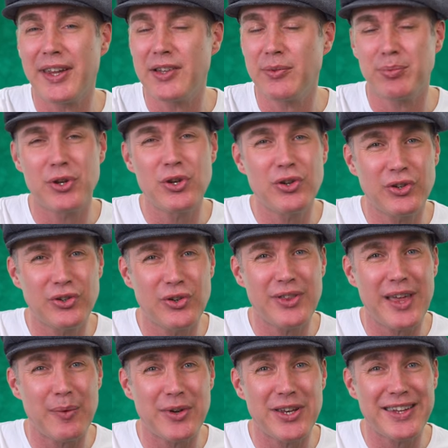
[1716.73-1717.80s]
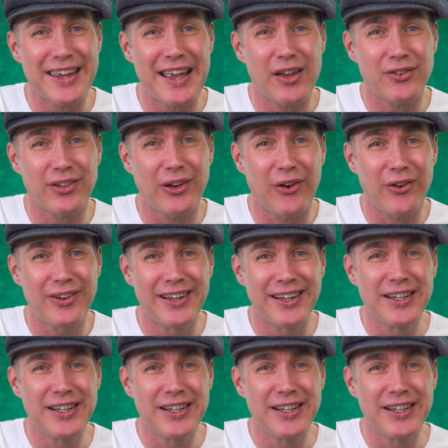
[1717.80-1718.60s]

is, but you can do that when you count along.